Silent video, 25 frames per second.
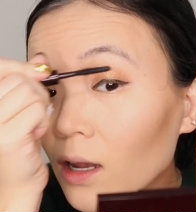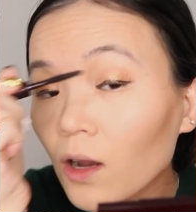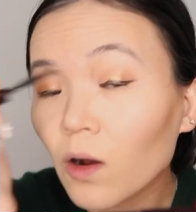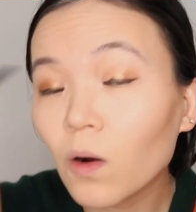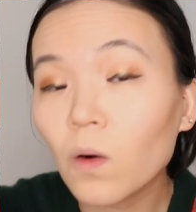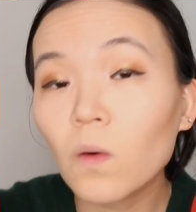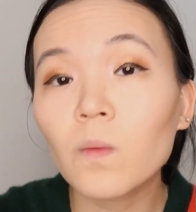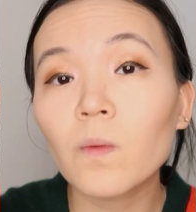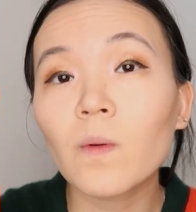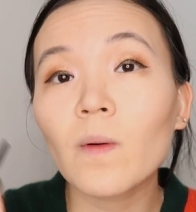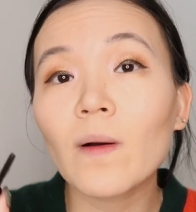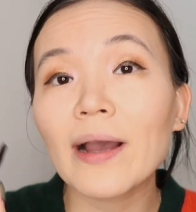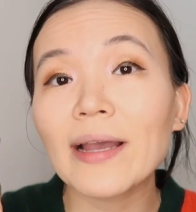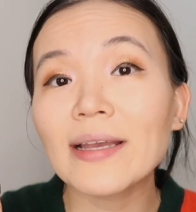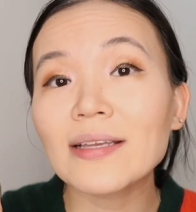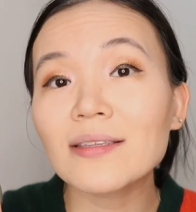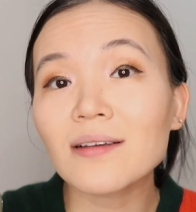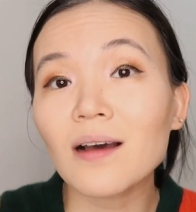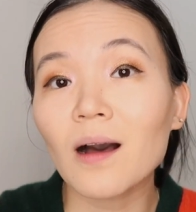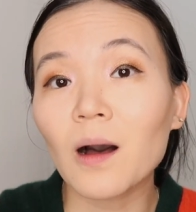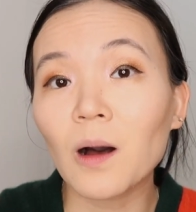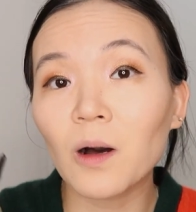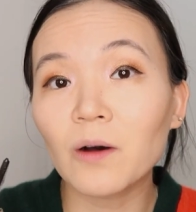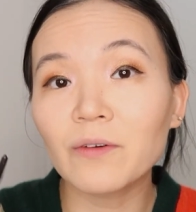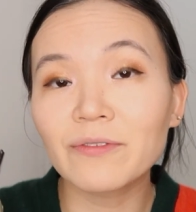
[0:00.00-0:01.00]

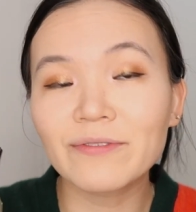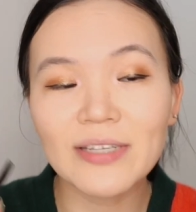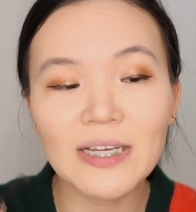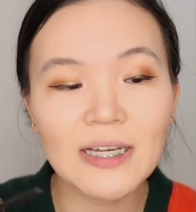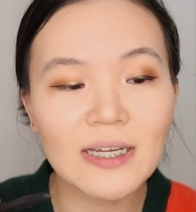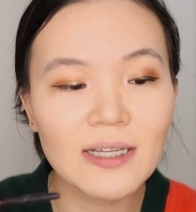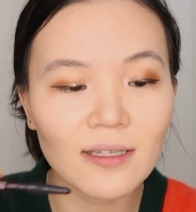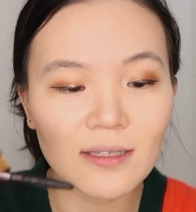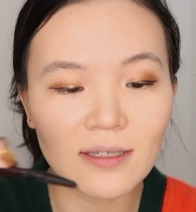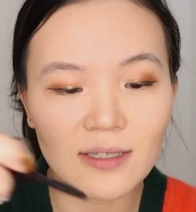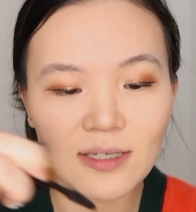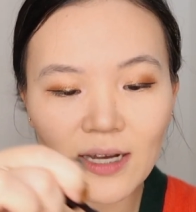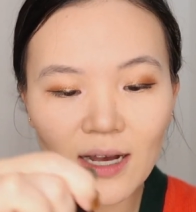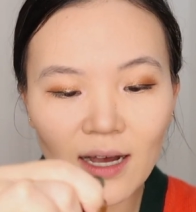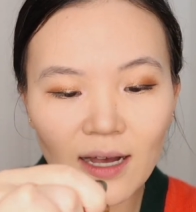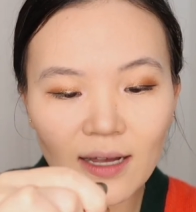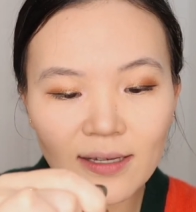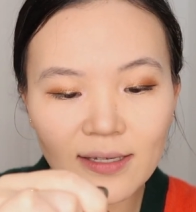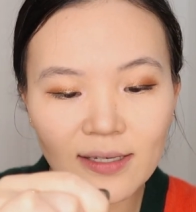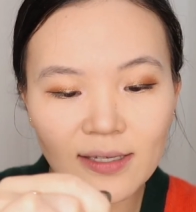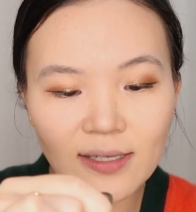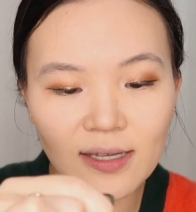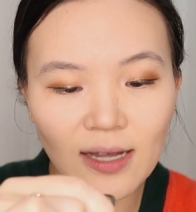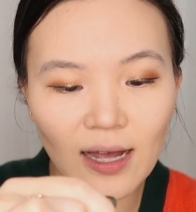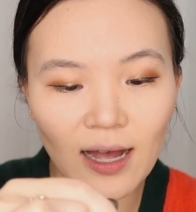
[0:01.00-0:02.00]
quite often
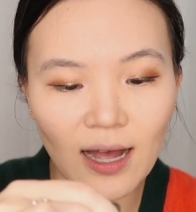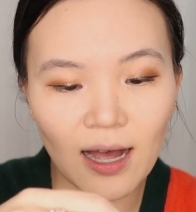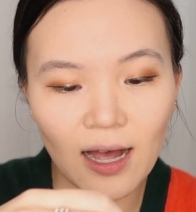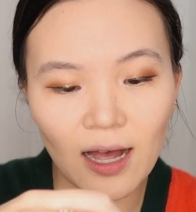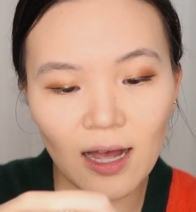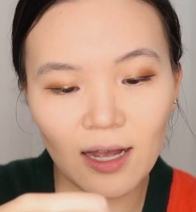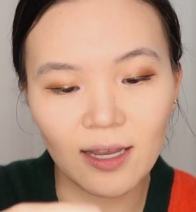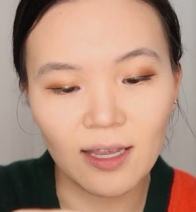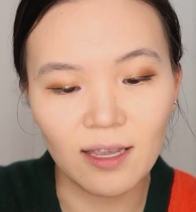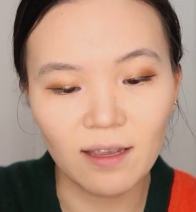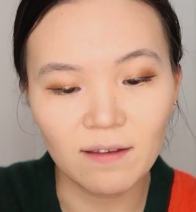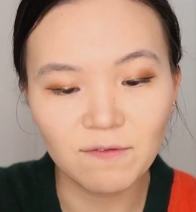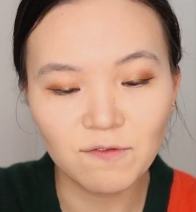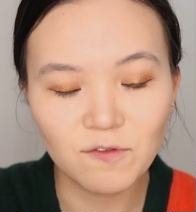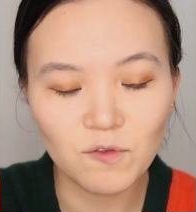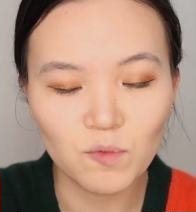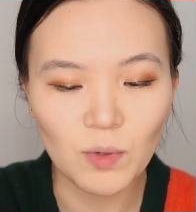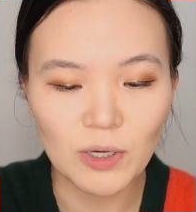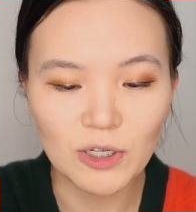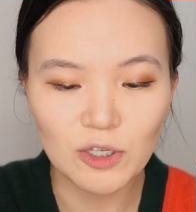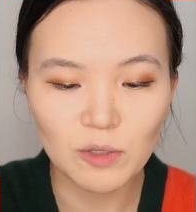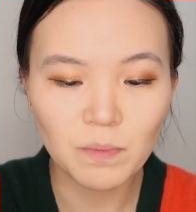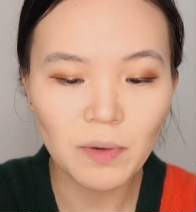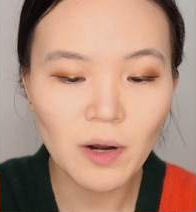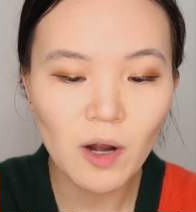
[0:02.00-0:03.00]
does gift
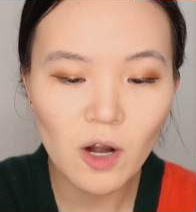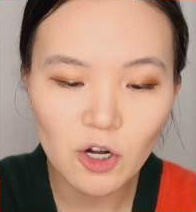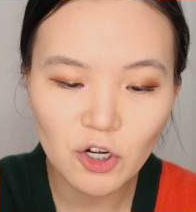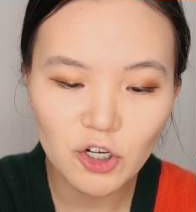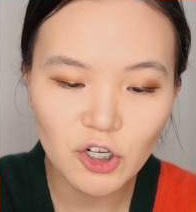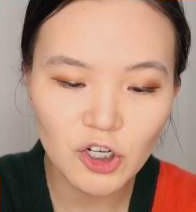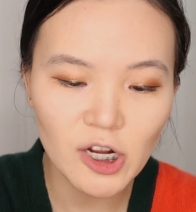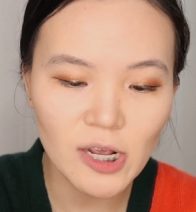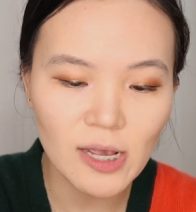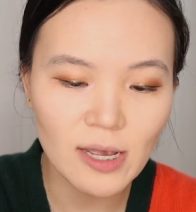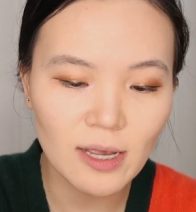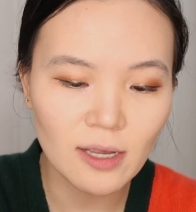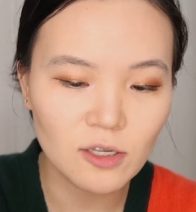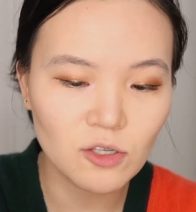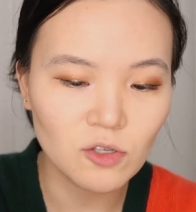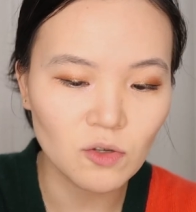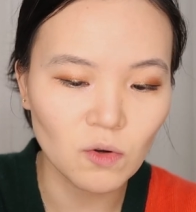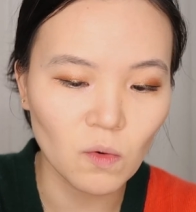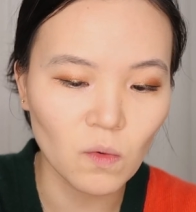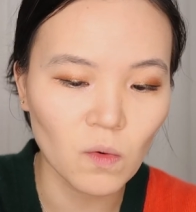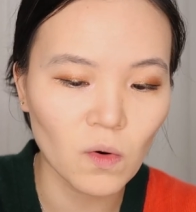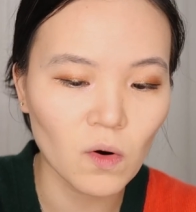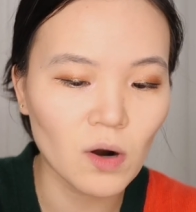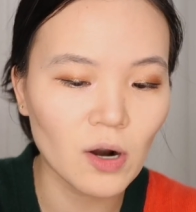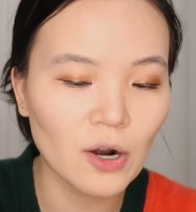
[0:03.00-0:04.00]
with purchase,
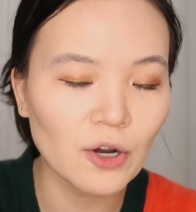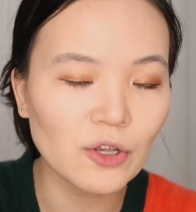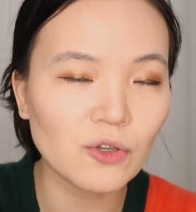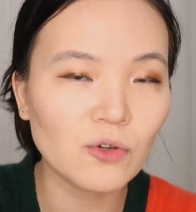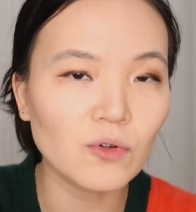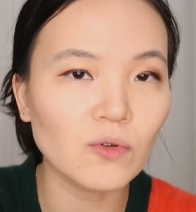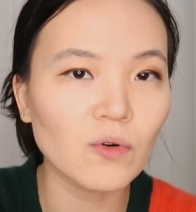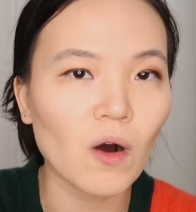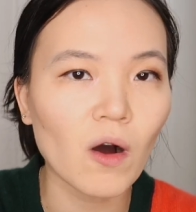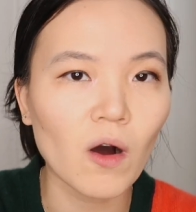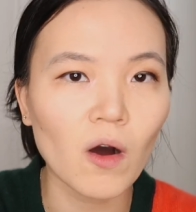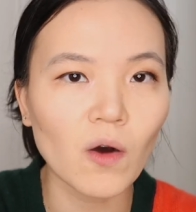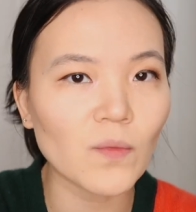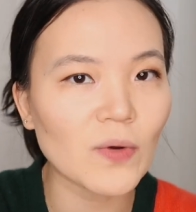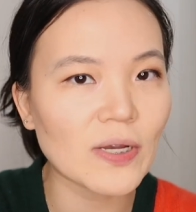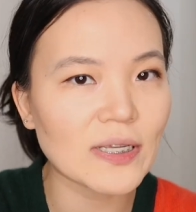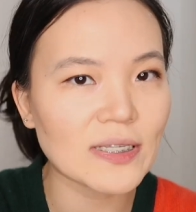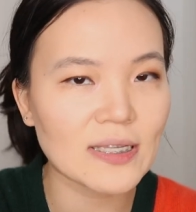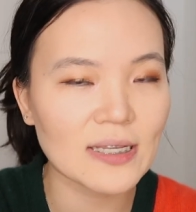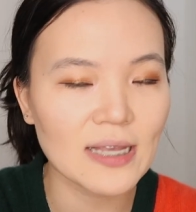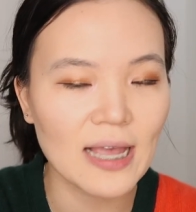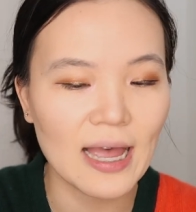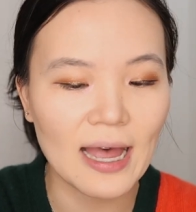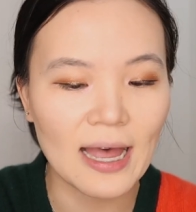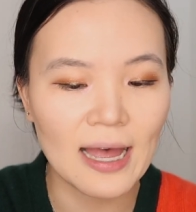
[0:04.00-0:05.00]
or you
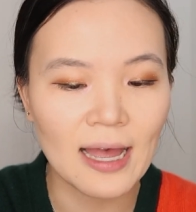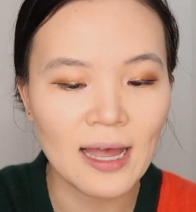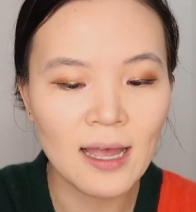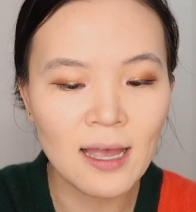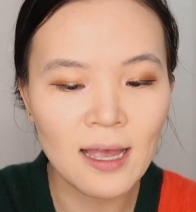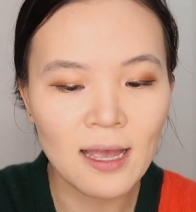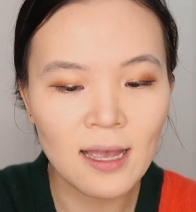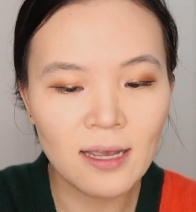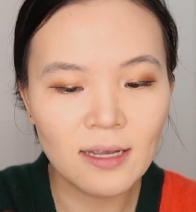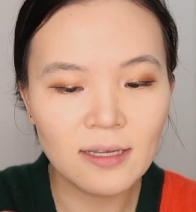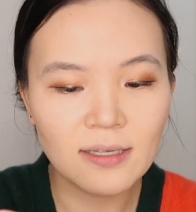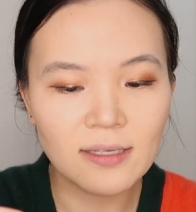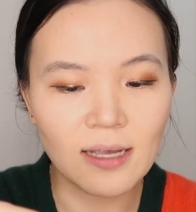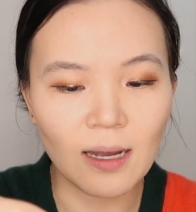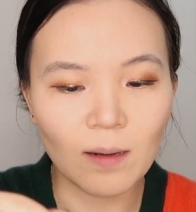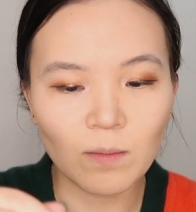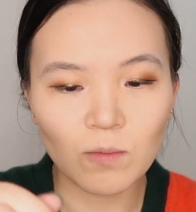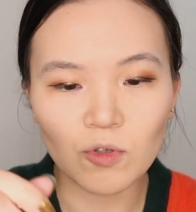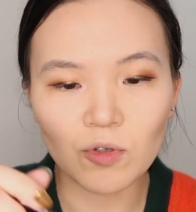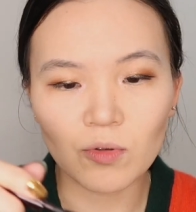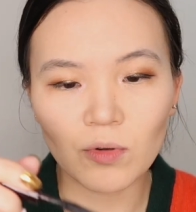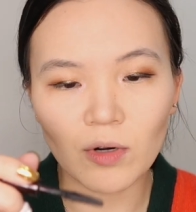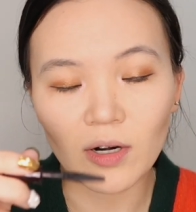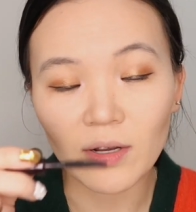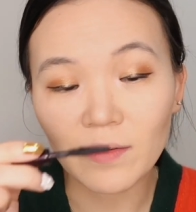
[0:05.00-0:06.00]
always get some
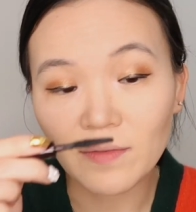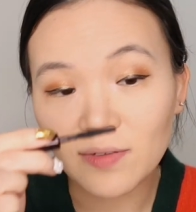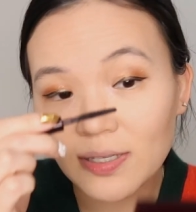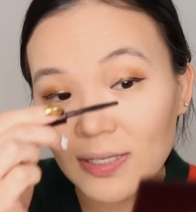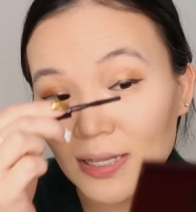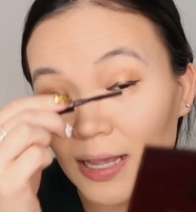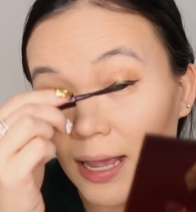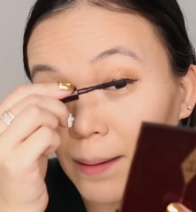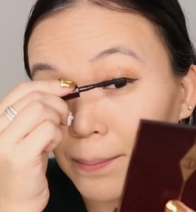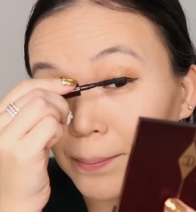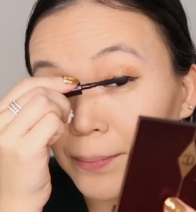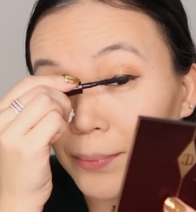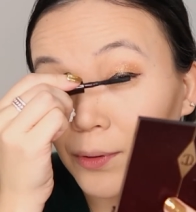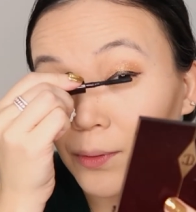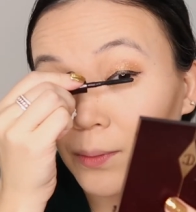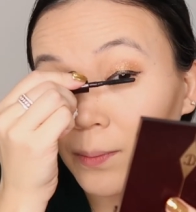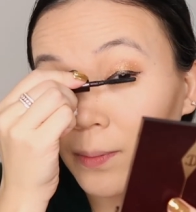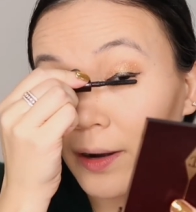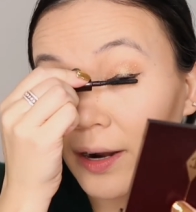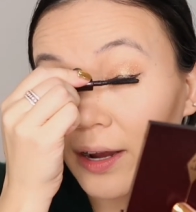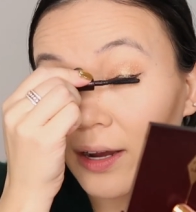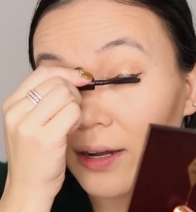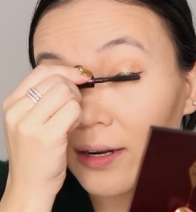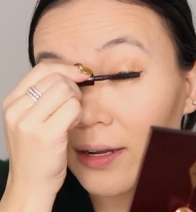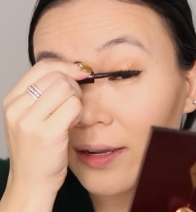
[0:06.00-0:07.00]
sort of sample
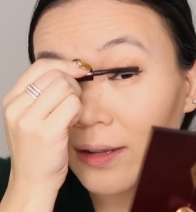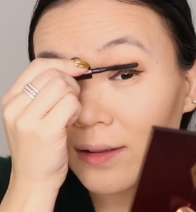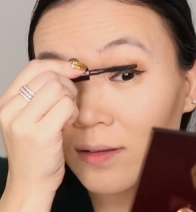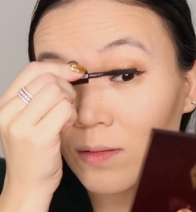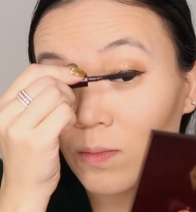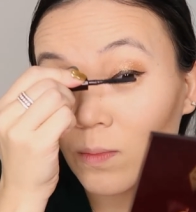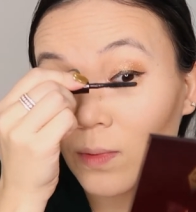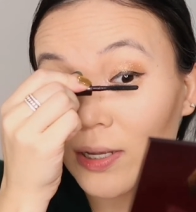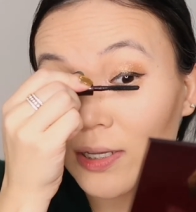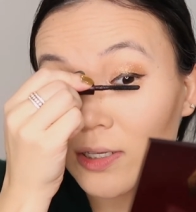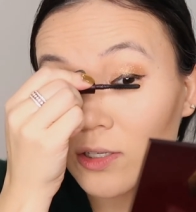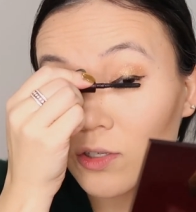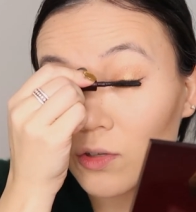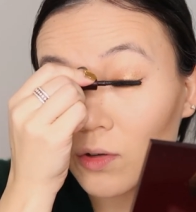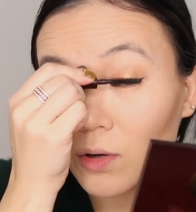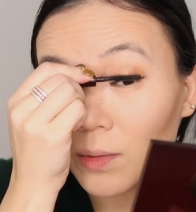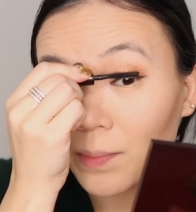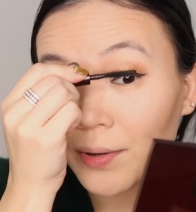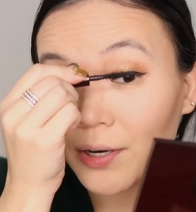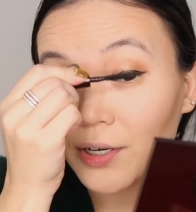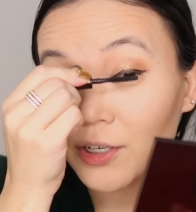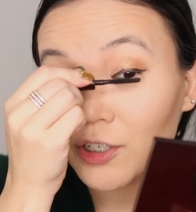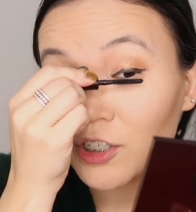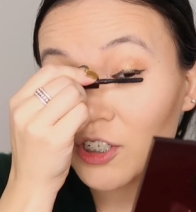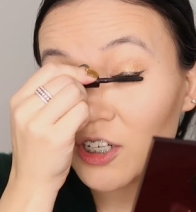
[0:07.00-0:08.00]
products with your
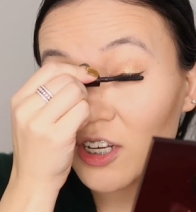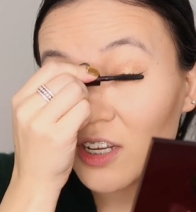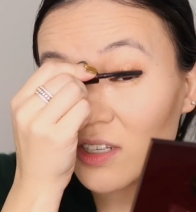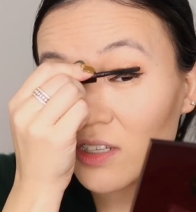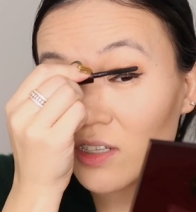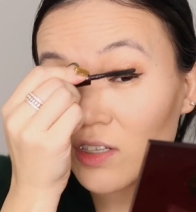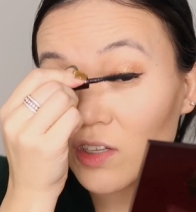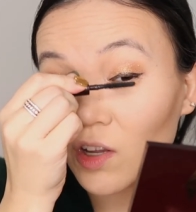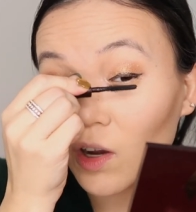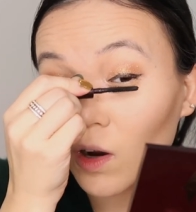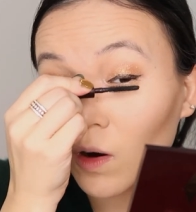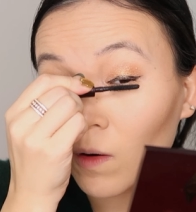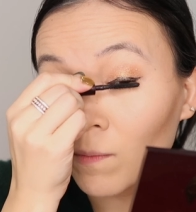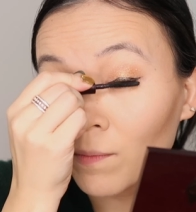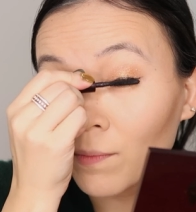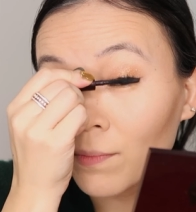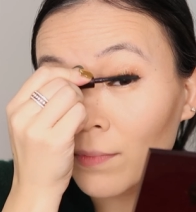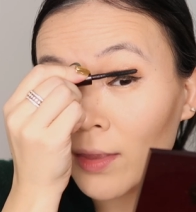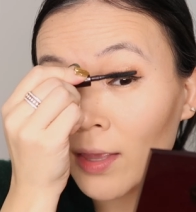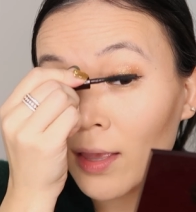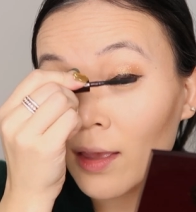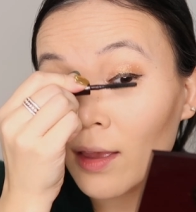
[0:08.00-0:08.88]
purchase, so